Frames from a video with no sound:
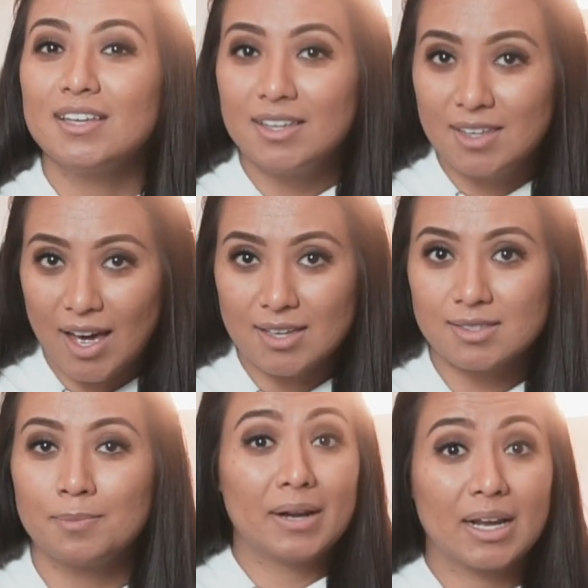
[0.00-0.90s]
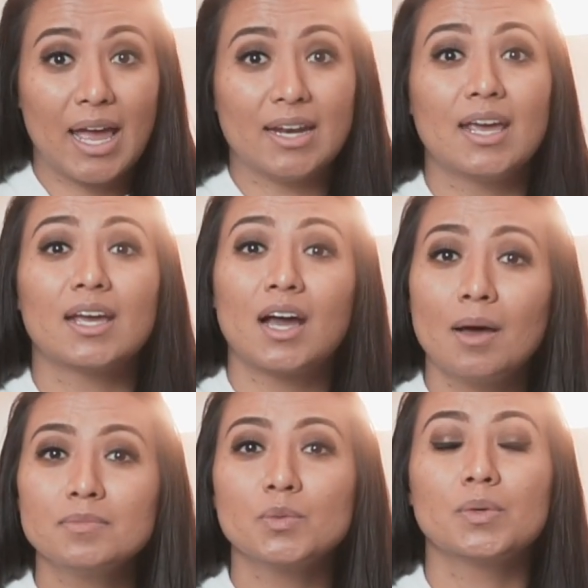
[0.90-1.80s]
Yes, but again, it
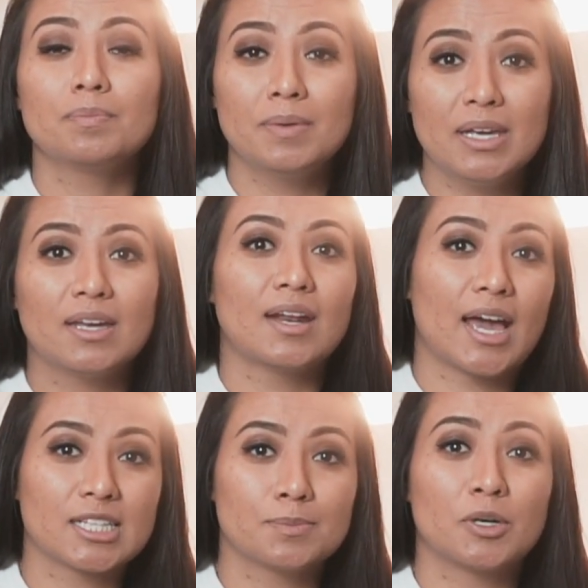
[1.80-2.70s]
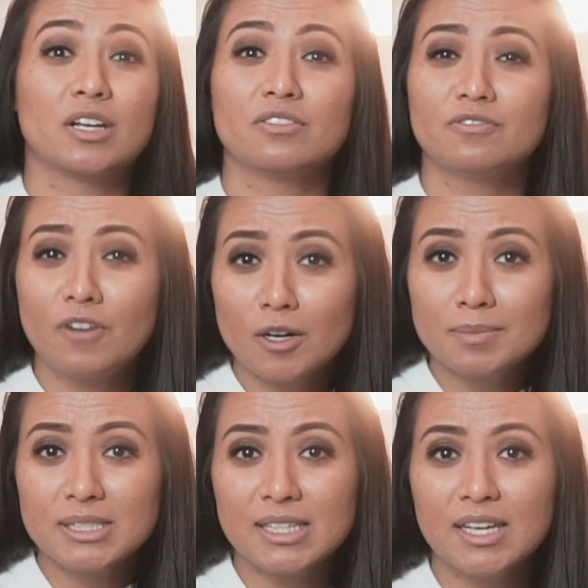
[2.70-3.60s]
comes with being an expert in
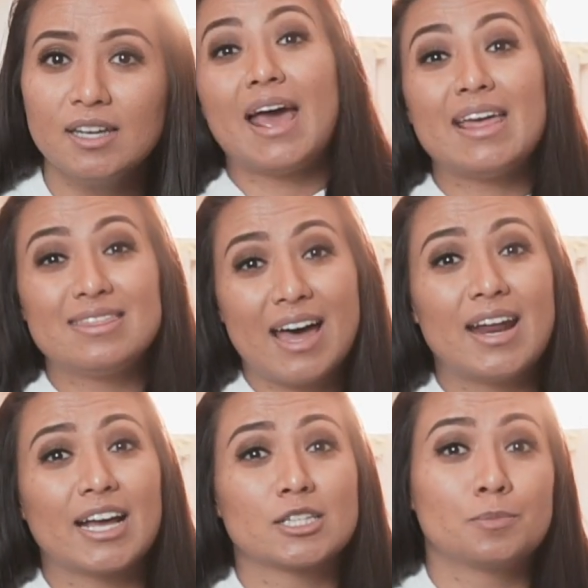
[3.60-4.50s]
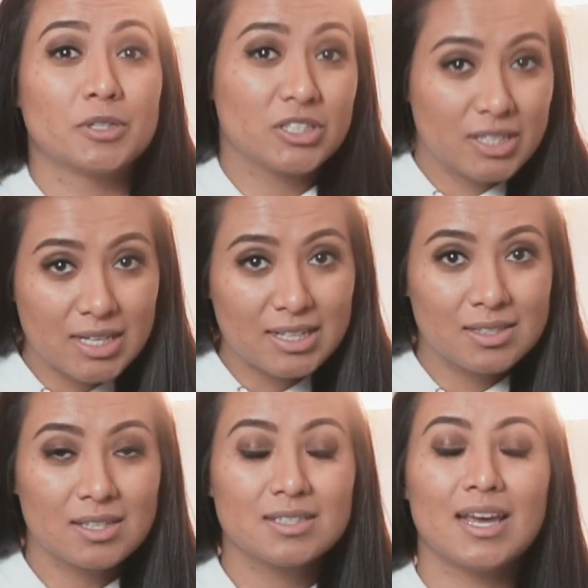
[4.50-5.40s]
pharmacy, and that
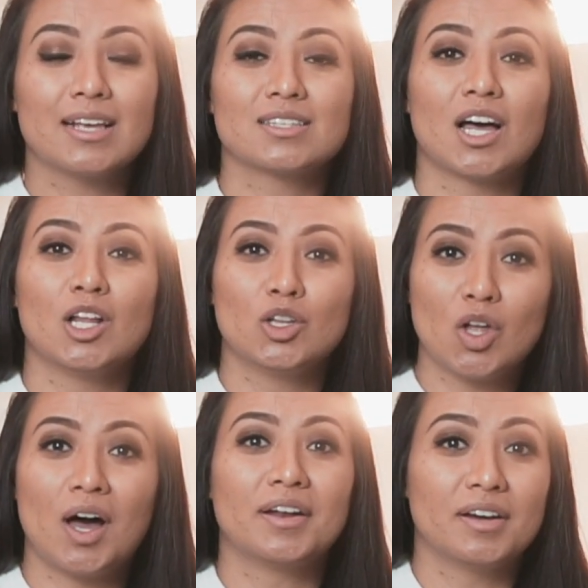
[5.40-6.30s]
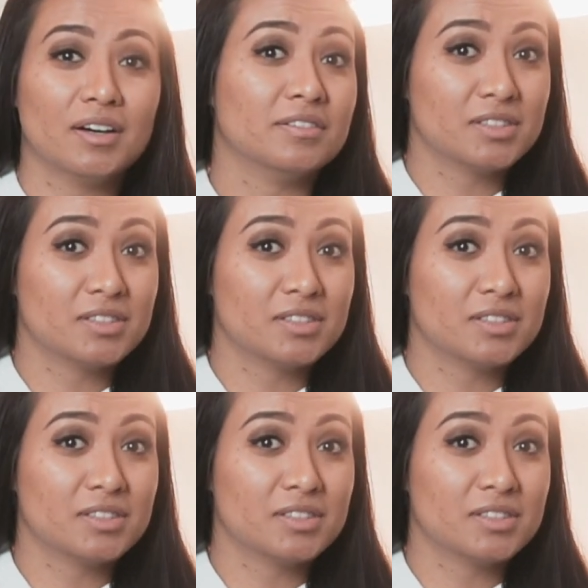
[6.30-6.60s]
expertise takes a lot of